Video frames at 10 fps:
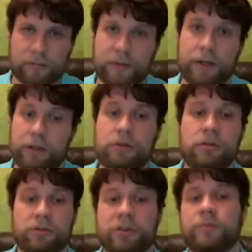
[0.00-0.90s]
if I knew who
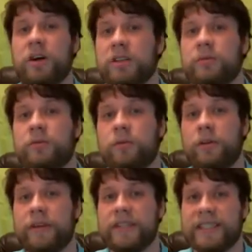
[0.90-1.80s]
was responsible for
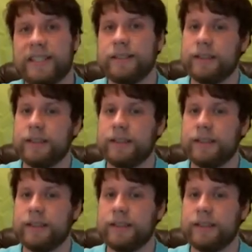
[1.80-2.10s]
all this,